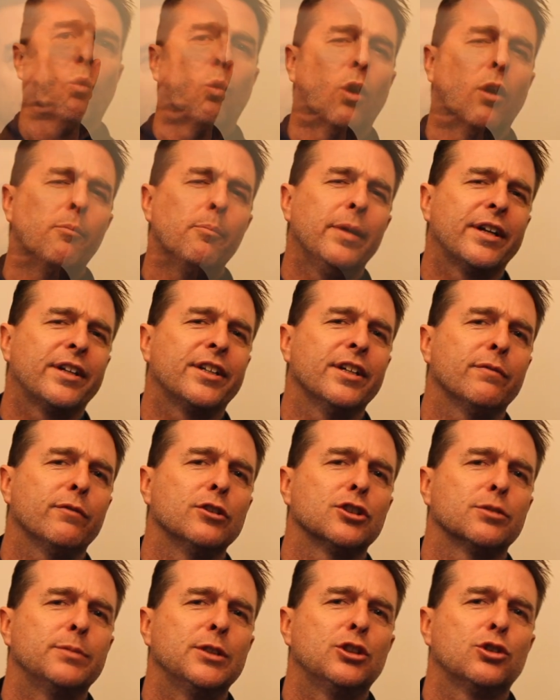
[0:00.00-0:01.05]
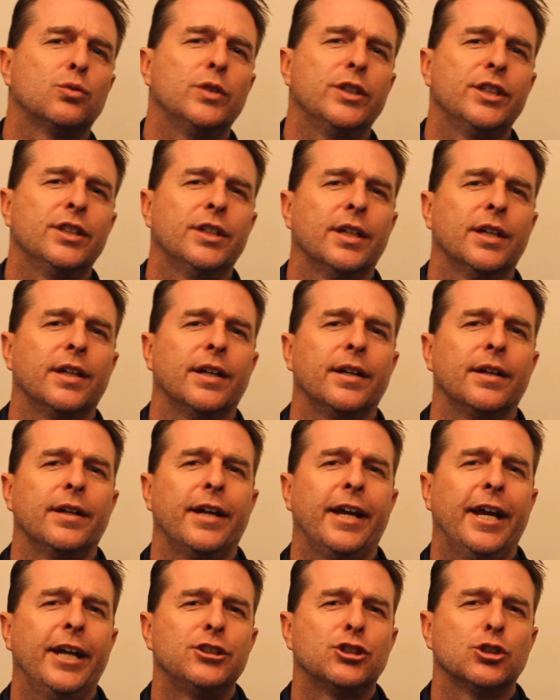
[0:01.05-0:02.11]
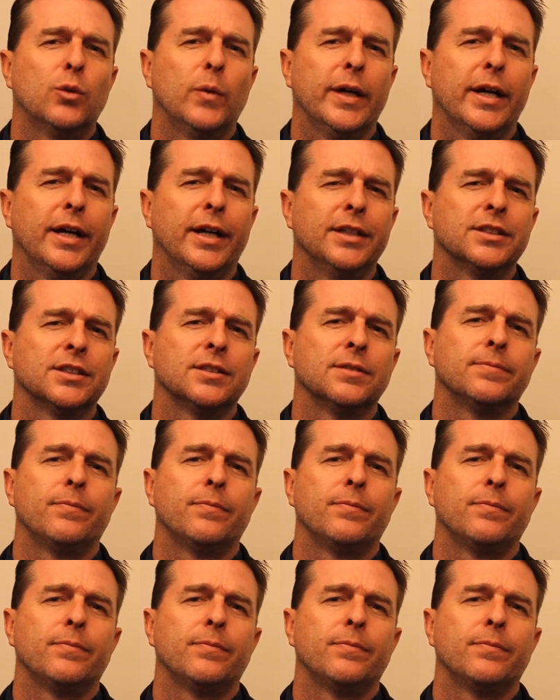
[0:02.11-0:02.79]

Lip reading: One big difference between HOAs,